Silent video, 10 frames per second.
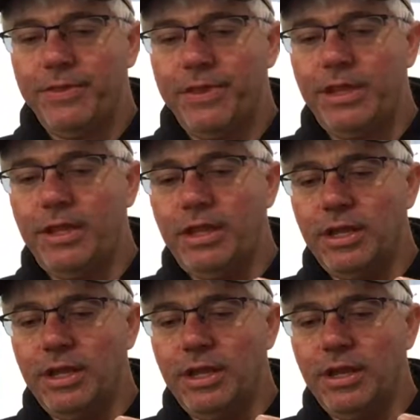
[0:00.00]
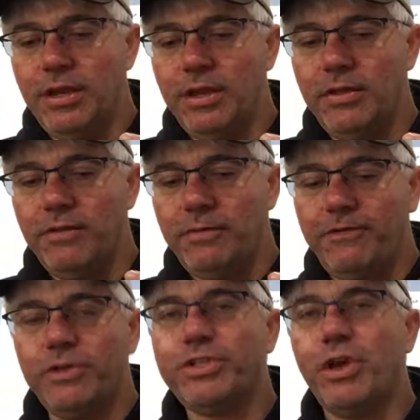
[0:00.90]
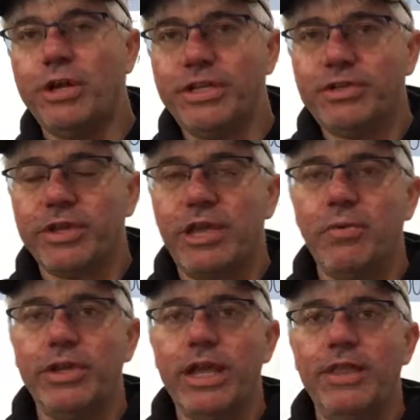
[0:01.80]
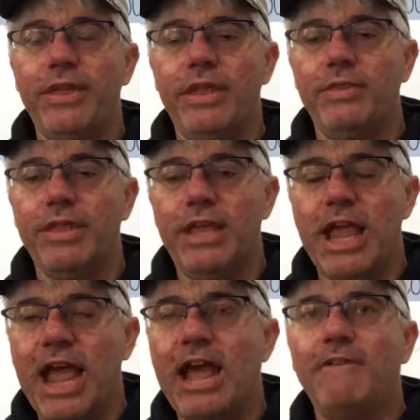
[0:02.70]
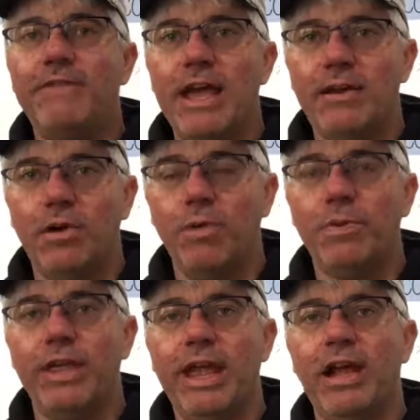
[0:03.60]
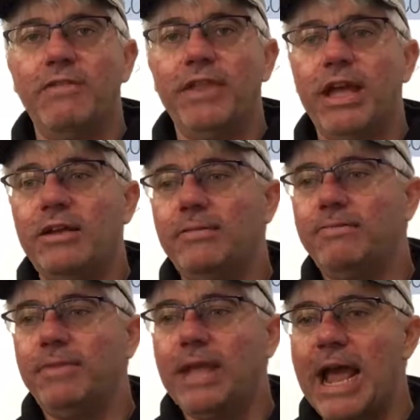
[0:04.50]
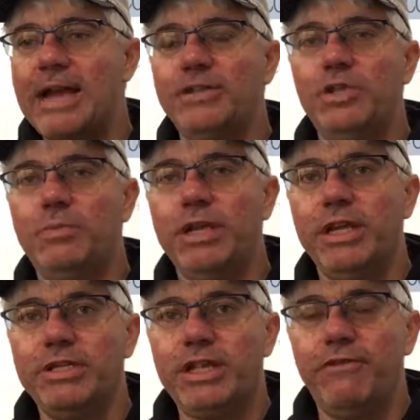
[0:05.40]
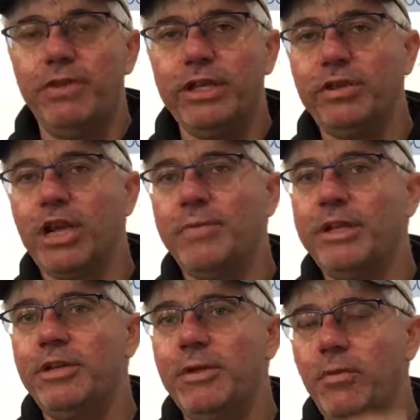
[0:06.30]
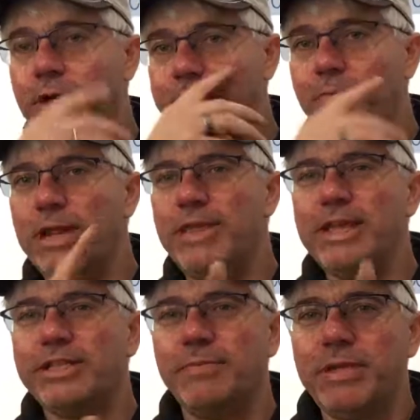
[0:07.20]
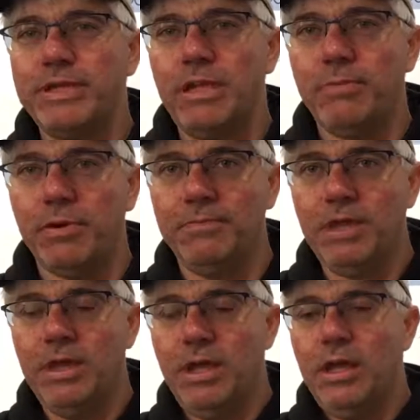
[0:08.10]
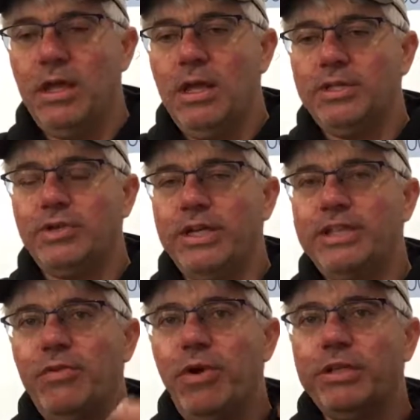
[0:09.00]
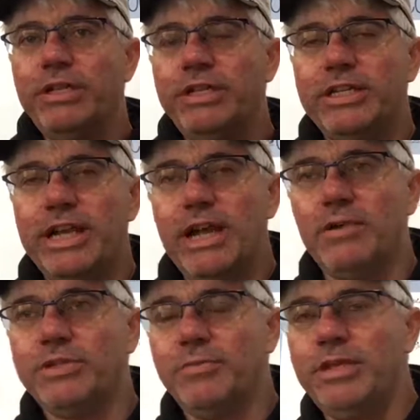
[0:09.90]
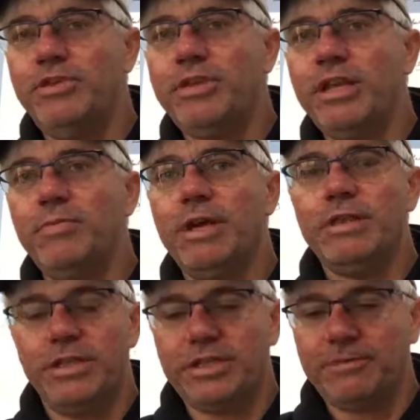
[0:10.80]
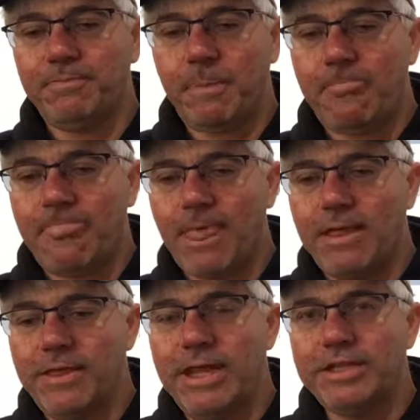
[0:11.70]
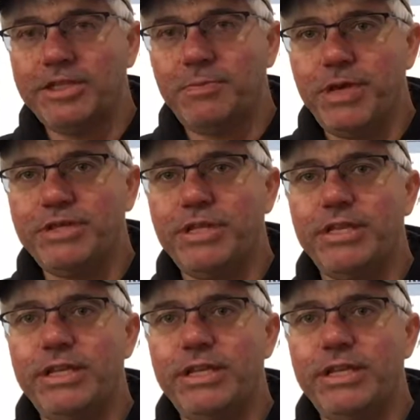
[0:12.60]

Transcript: The first thought is, okay, well, yeah, they have that hope, or they have that attitude because they feel like they're coming in to be rescued, but I think it's something deeper. So as they walked into the towns, I mean, you think about this, the anticipation that